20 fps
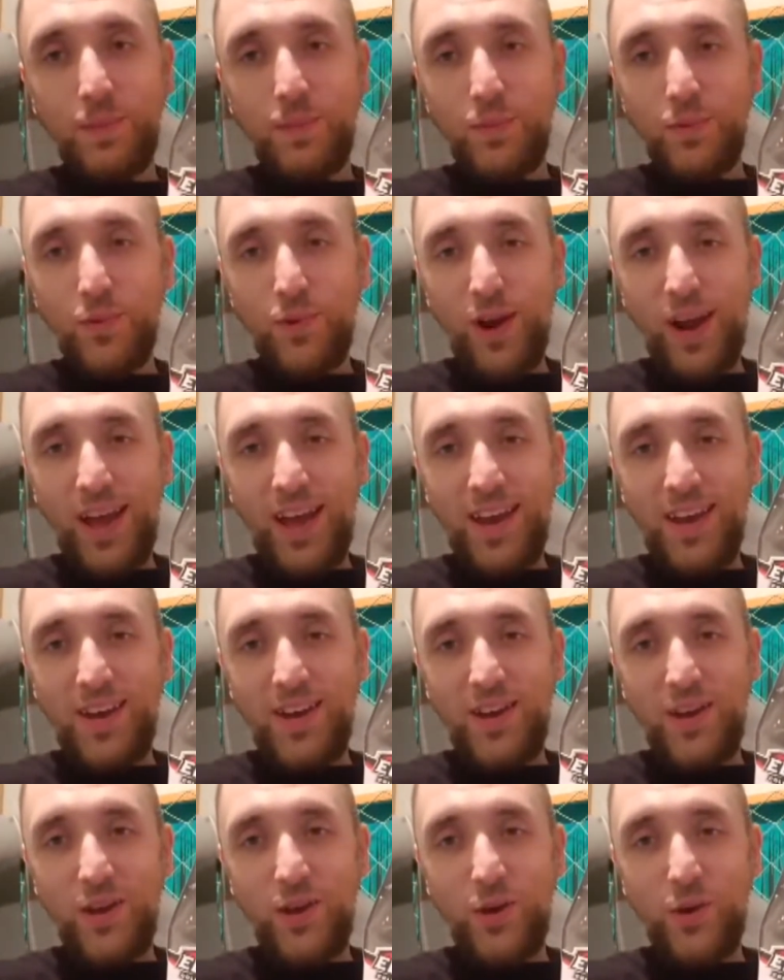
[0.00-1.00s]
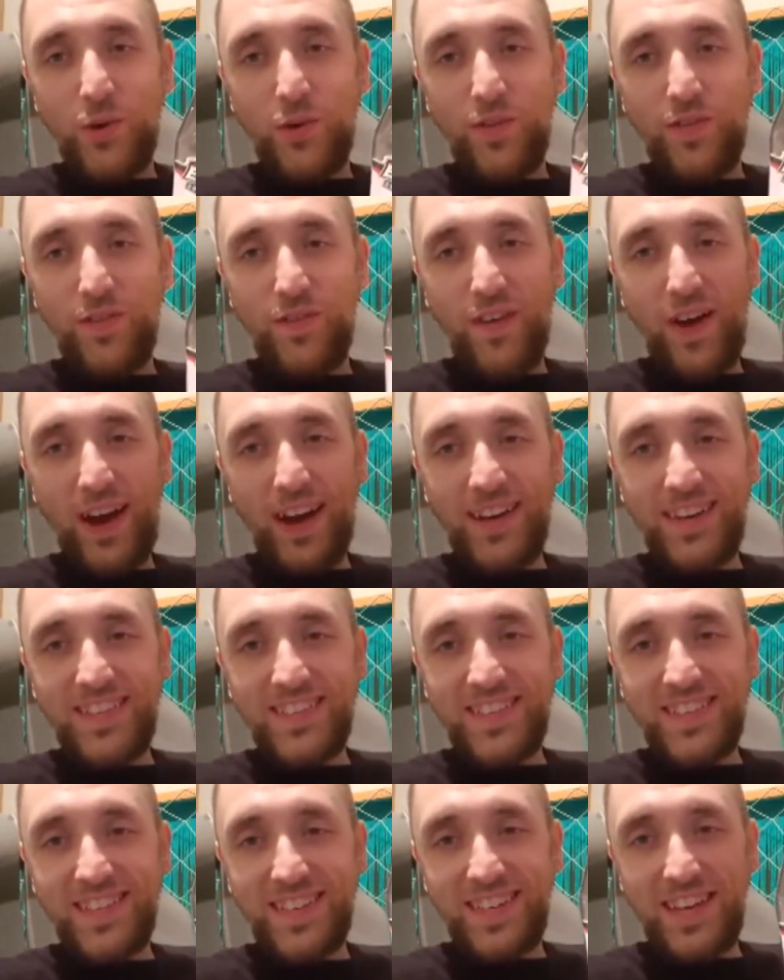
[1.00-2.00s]
Brand new,
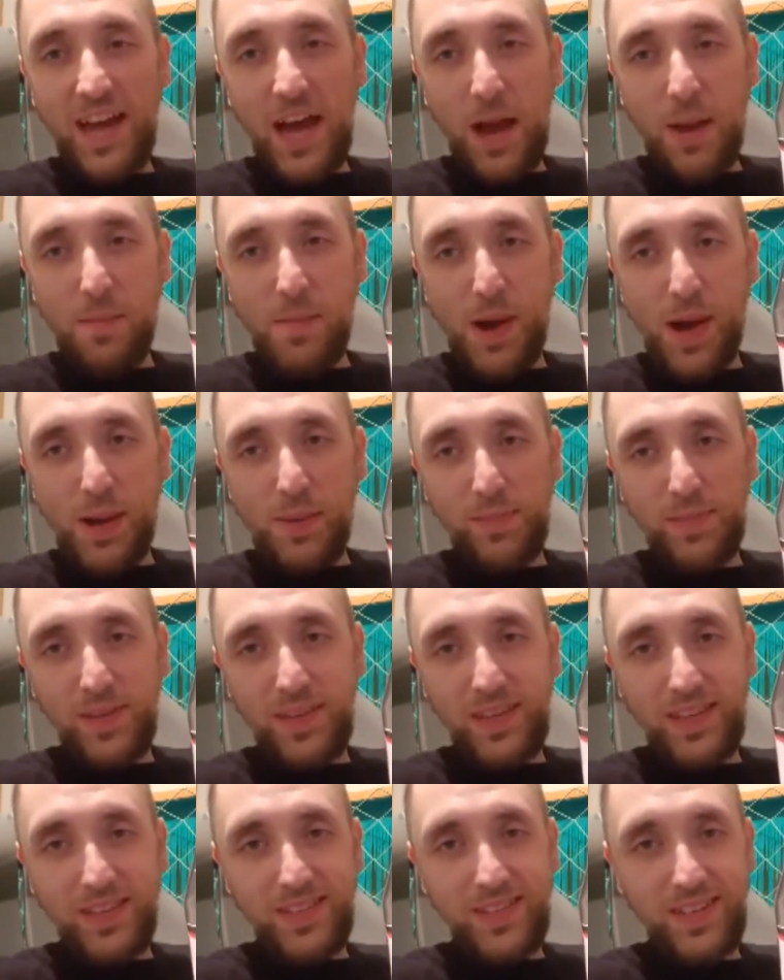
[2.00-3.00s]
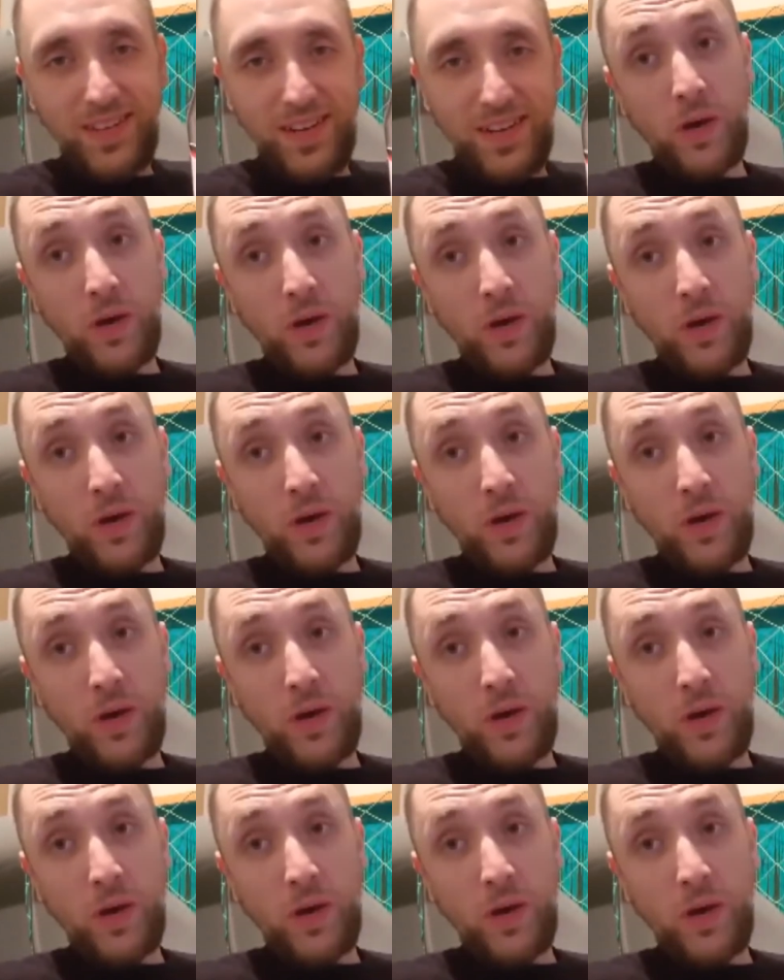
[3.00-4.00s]
finally got my Pete Dunne. For those
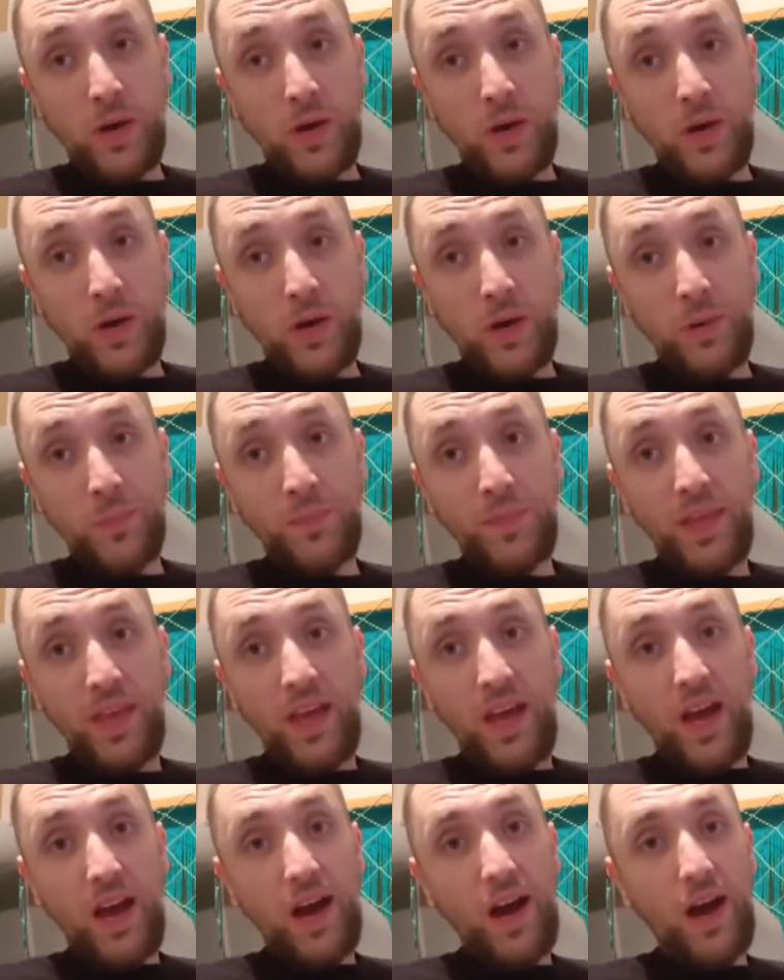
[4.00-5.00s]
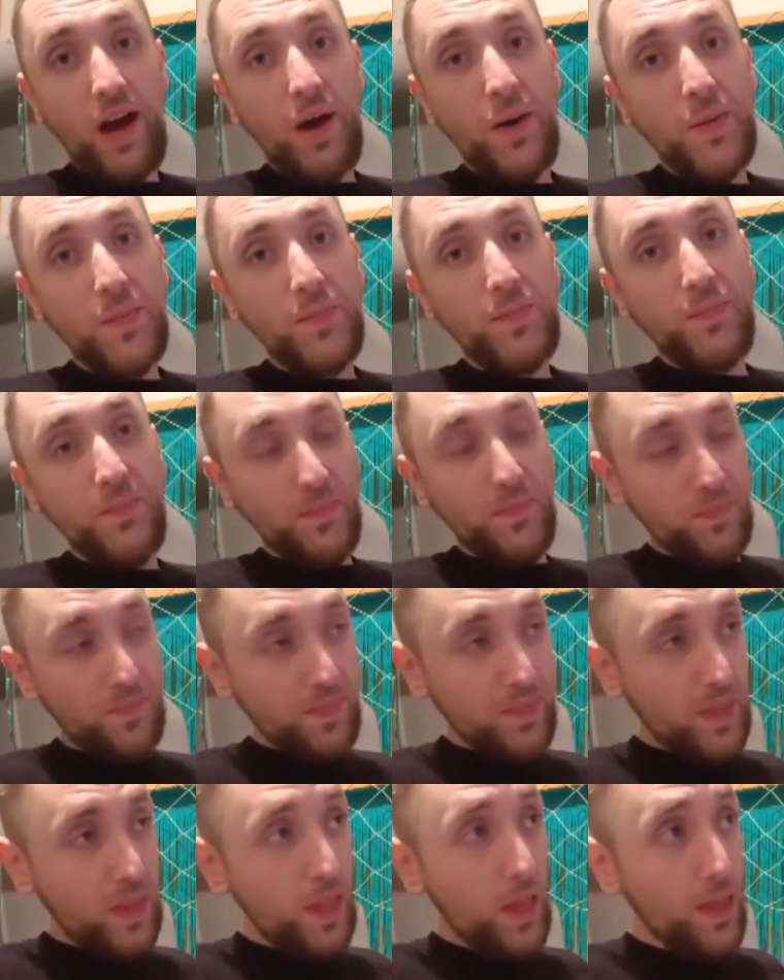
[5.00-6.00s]
of you who don't know,
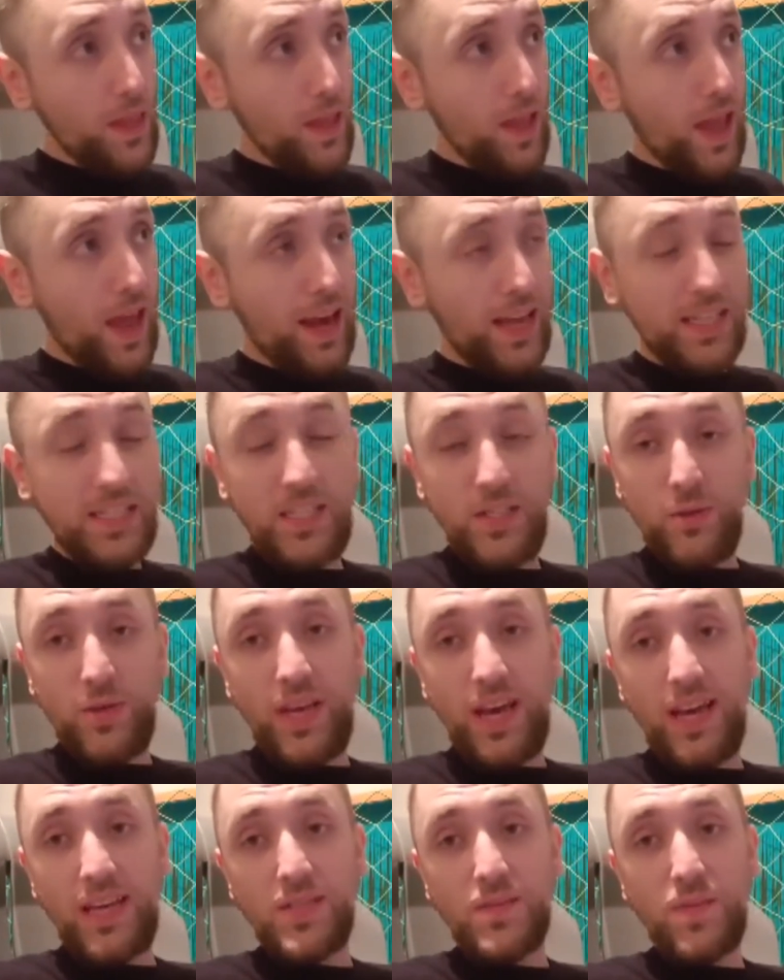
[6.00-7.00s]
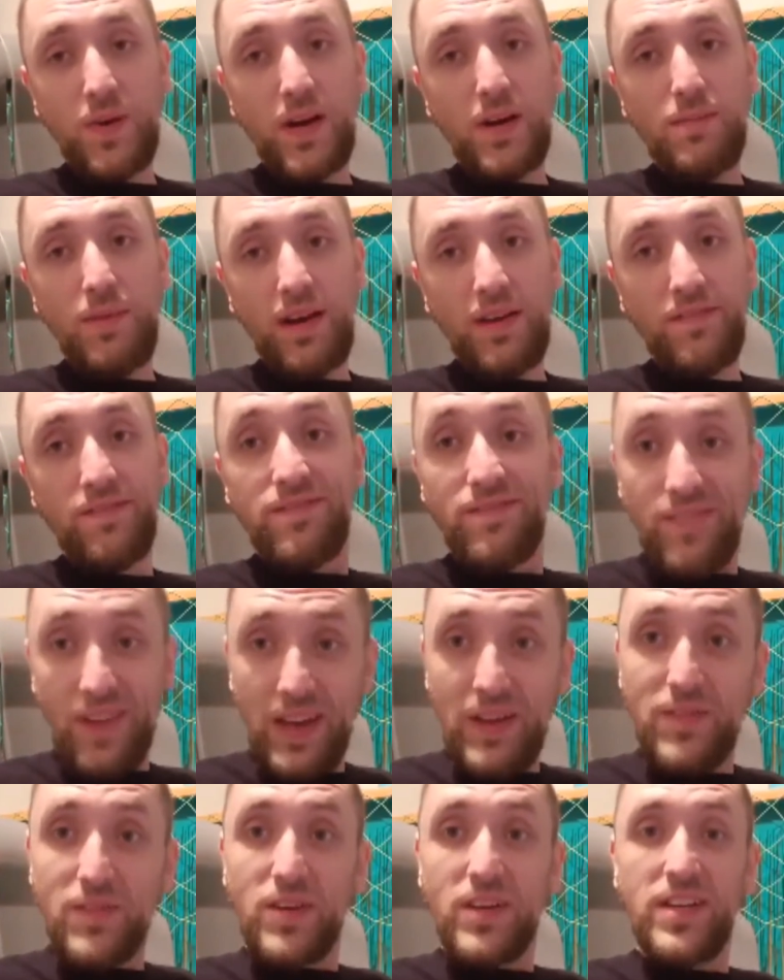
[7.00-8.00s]
NXT UK is probably my
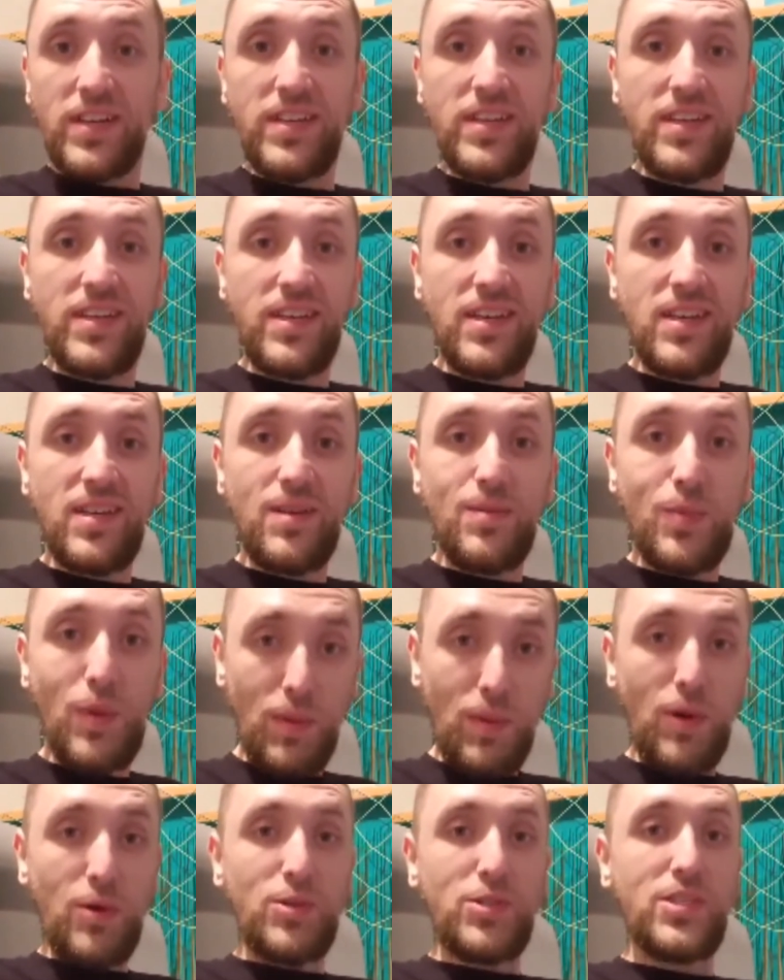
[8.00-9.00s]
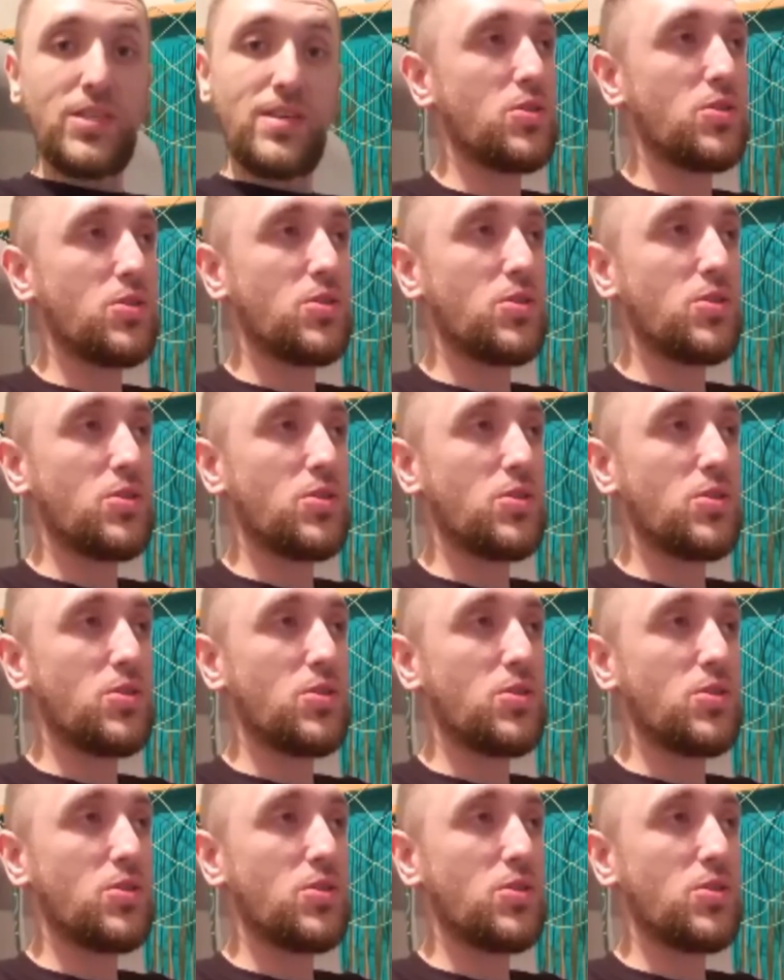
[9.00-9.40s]
favorite promotion.